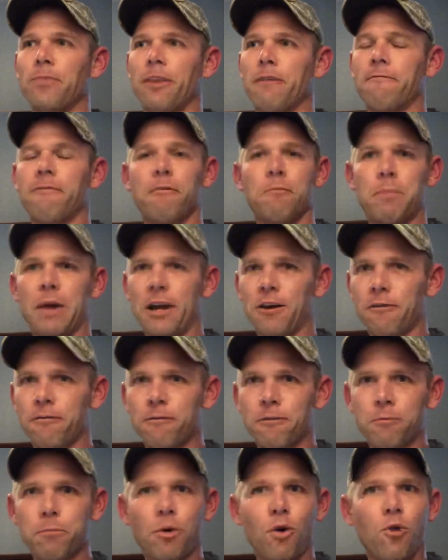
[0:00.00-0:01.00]
For better,
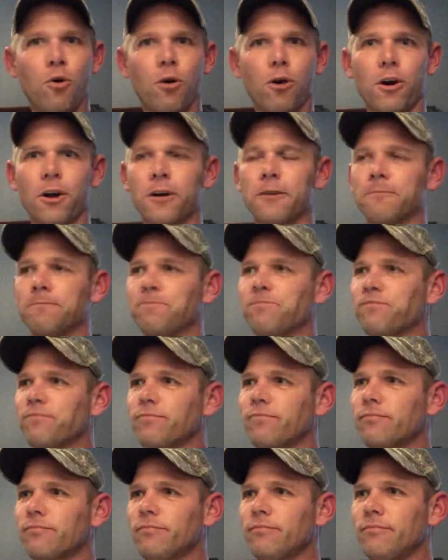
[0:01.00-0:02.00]
for poor,
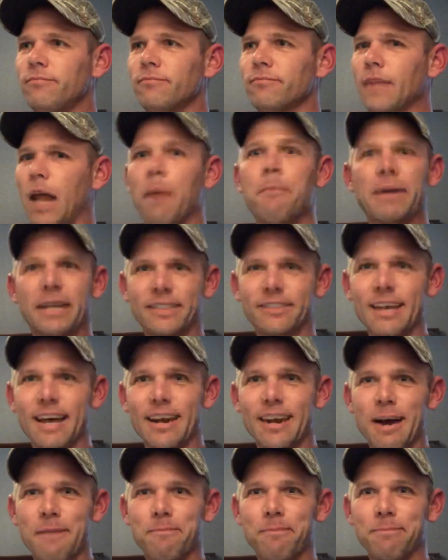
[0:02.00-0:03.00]
I mix that
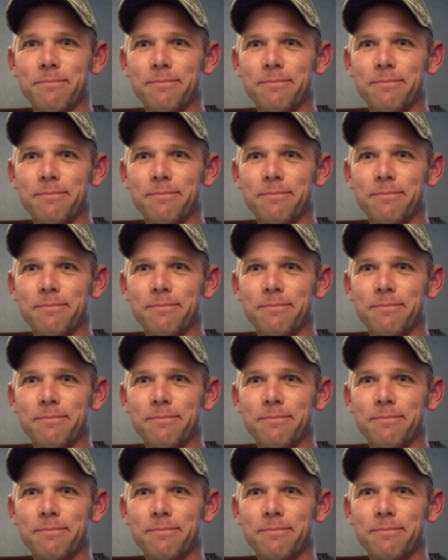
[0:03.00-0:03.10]
up.